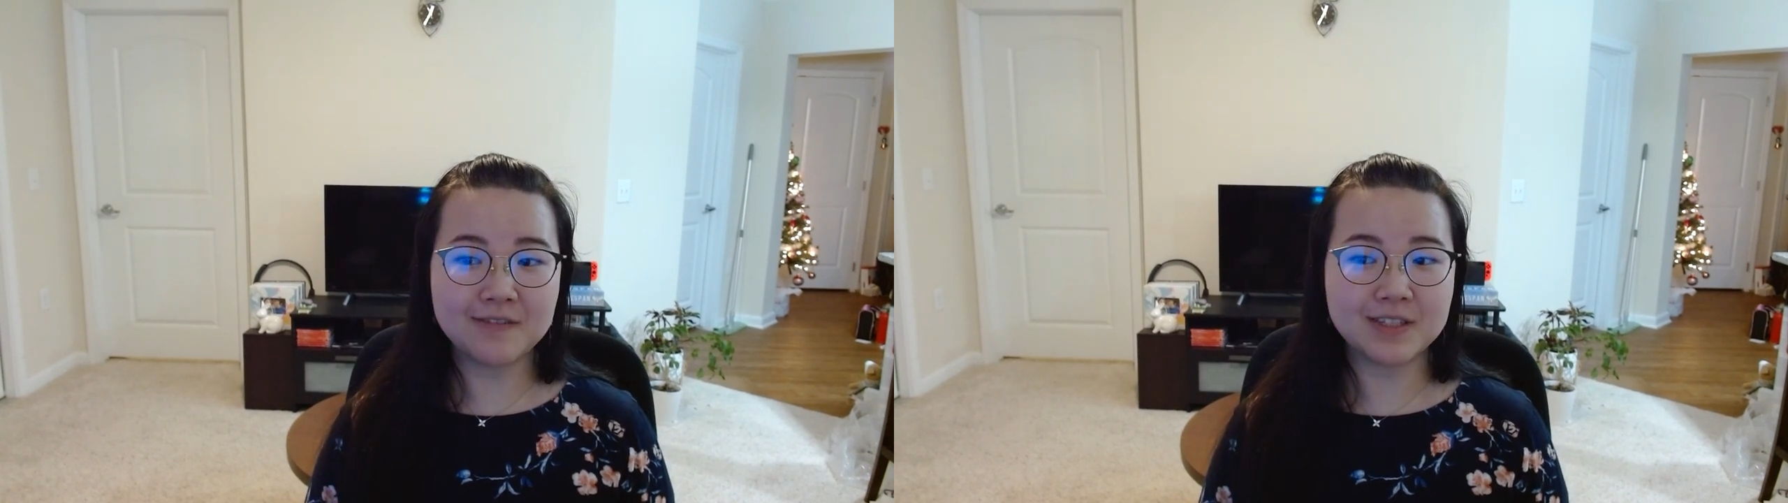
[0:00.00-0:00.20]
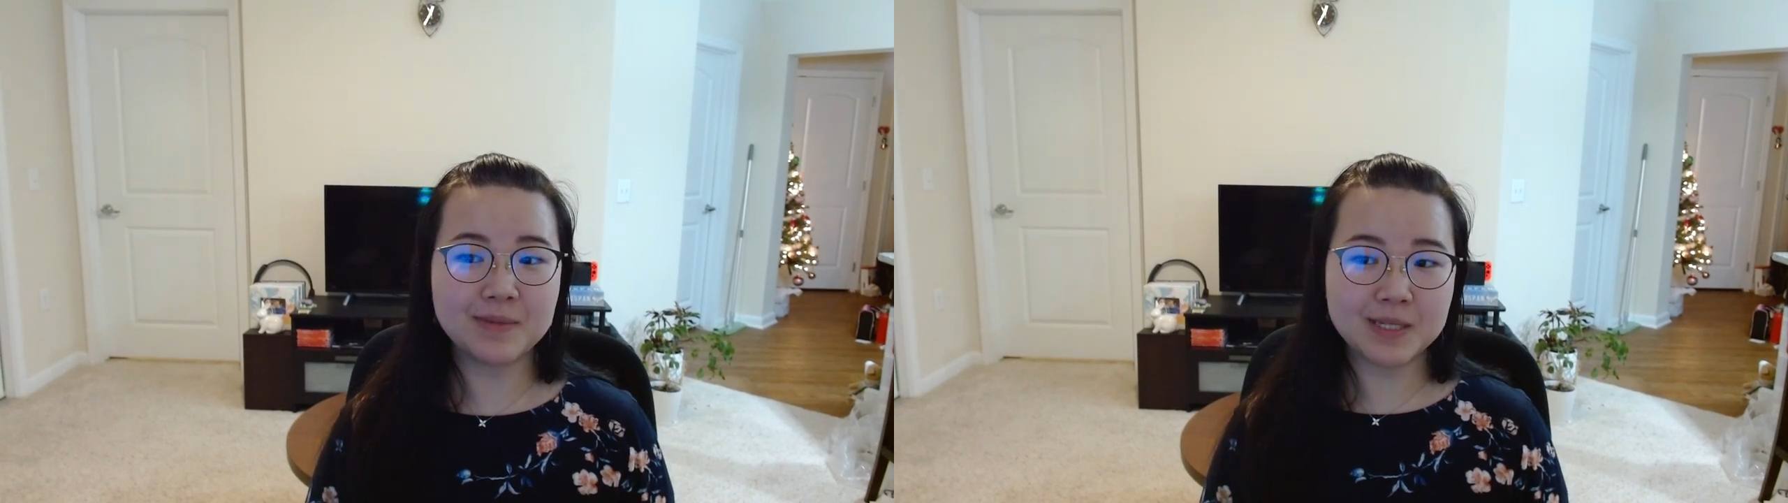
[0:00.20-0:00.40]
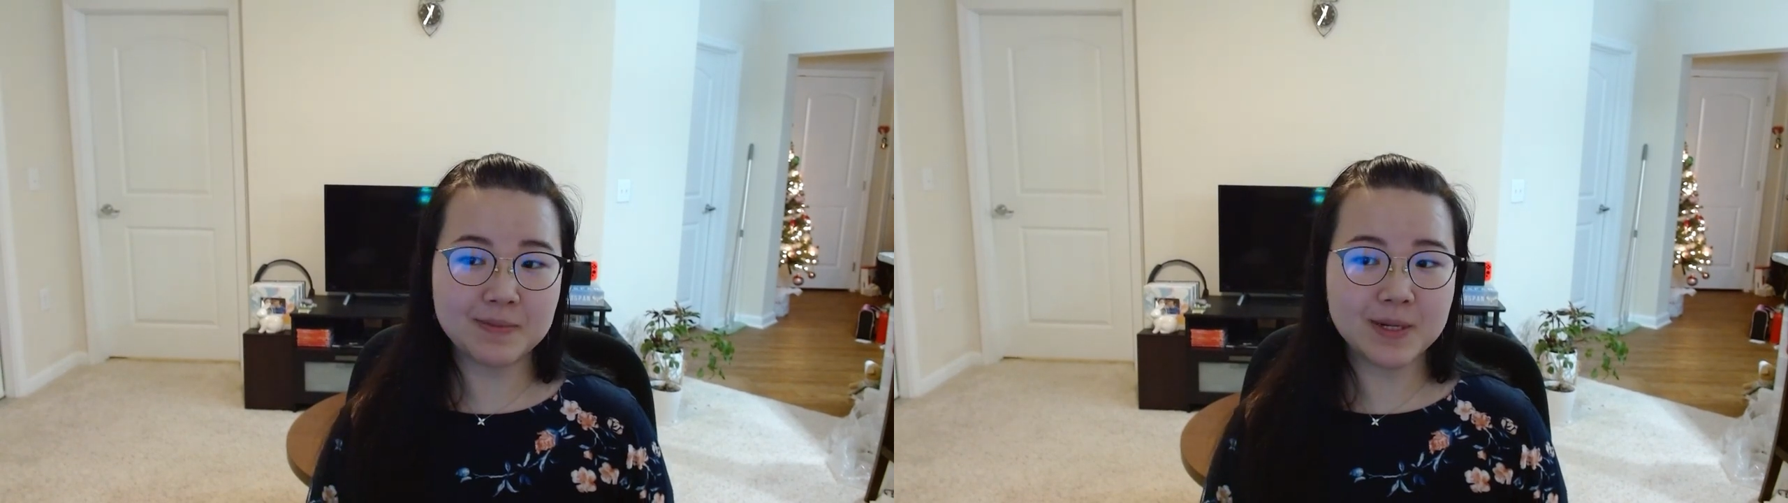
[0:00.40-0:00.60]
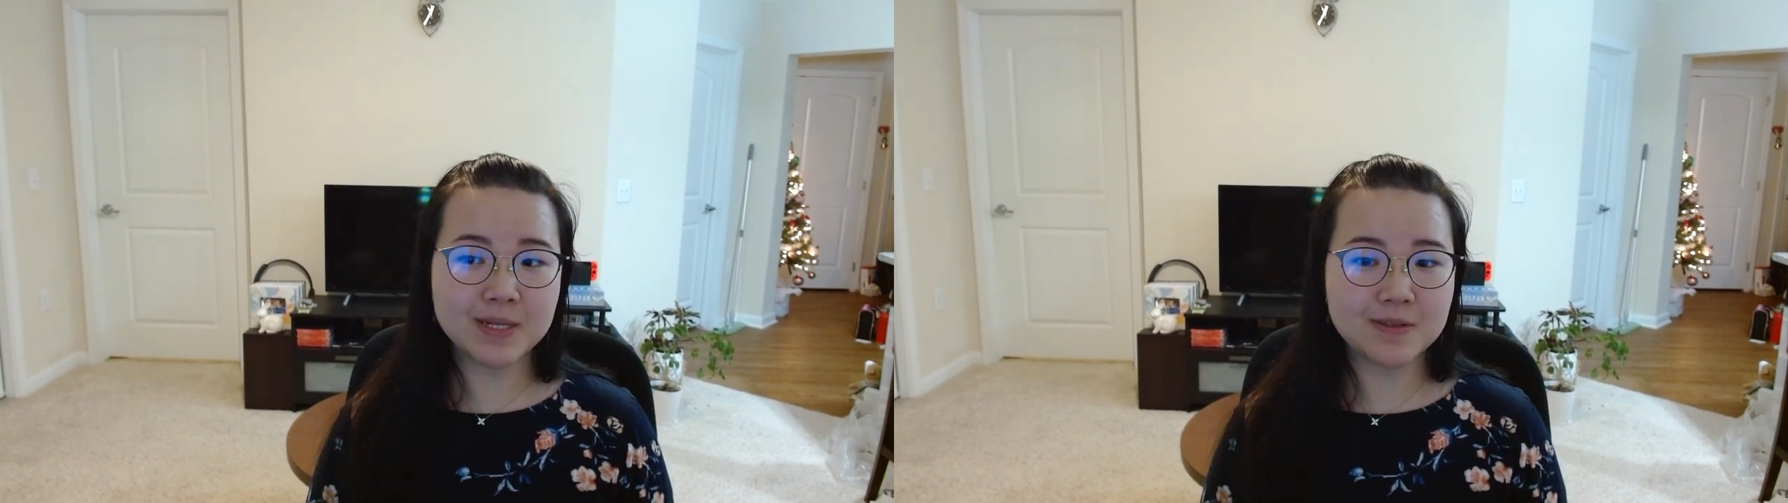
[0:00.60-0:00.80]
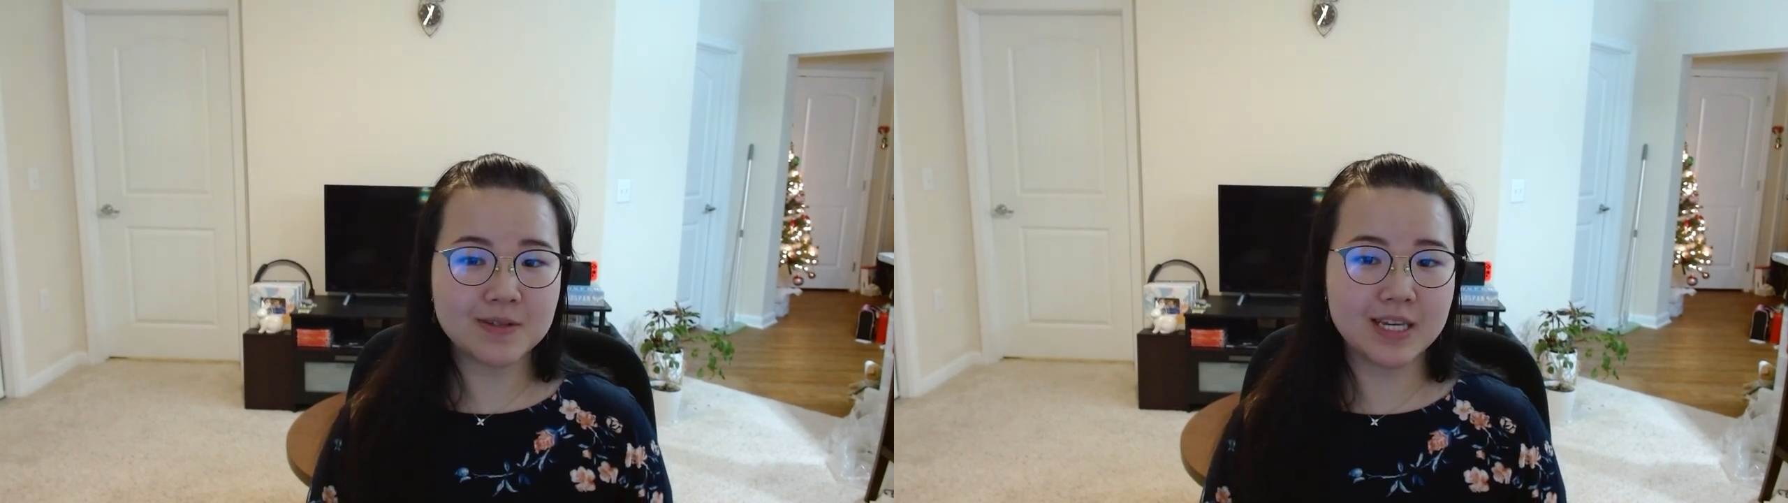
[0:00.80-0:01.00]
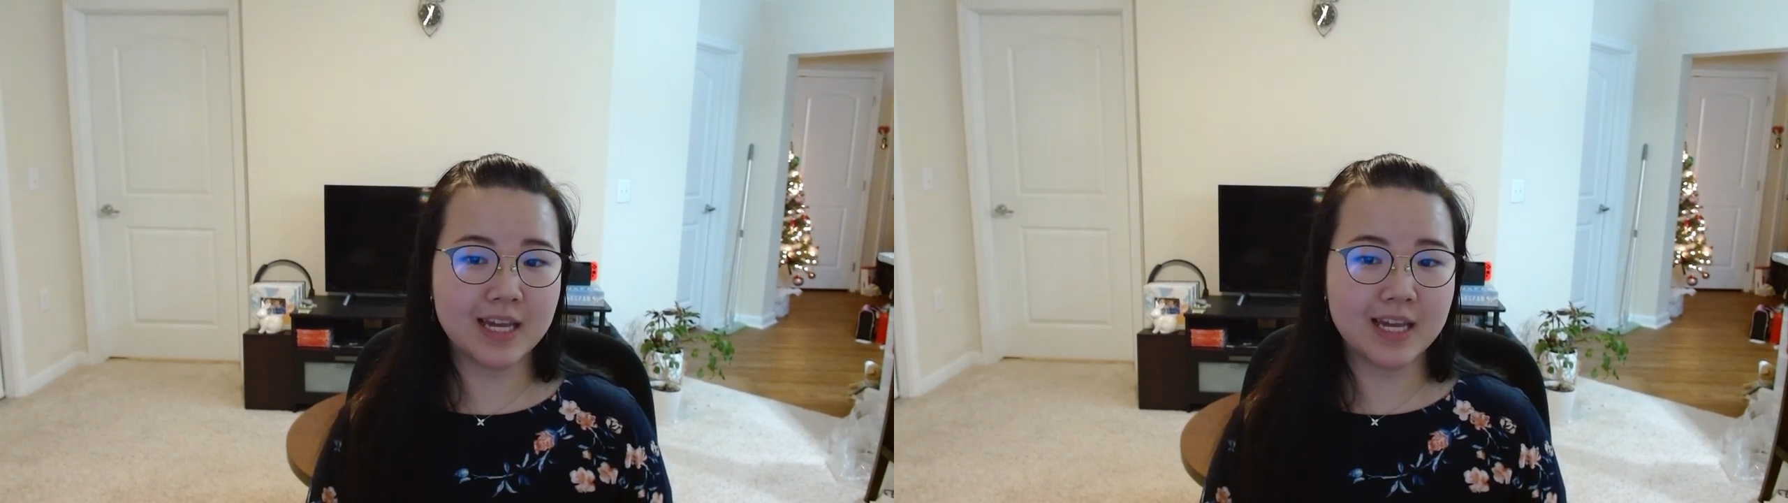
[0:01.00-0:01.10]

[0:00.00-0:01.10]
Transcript: some experience using